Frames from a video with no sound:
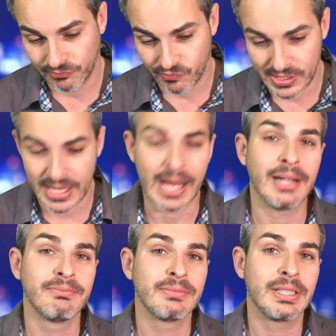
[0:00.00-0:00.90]
yeah,
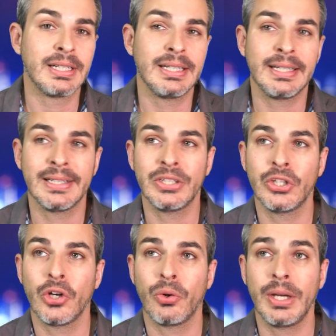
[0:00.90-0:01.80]
you
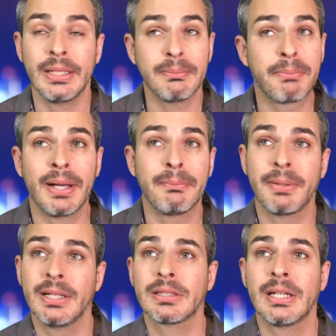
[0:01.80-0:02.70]
know. And
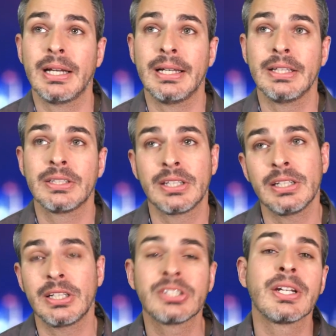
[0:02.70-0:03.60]

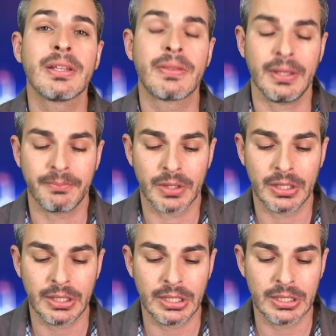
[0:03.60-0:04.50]
here's another thing.
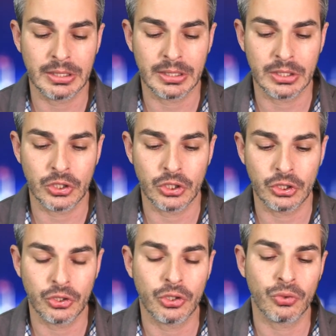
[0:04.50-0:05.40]
And
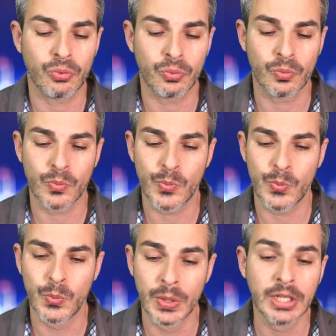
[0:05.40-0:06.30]
you know,
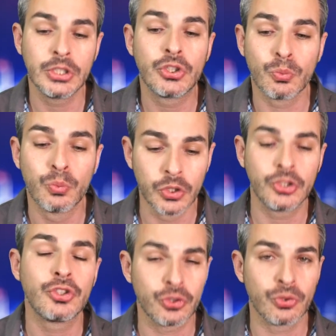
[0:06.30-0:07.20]
would
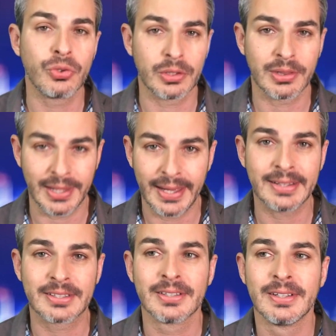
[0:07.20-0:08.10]
you let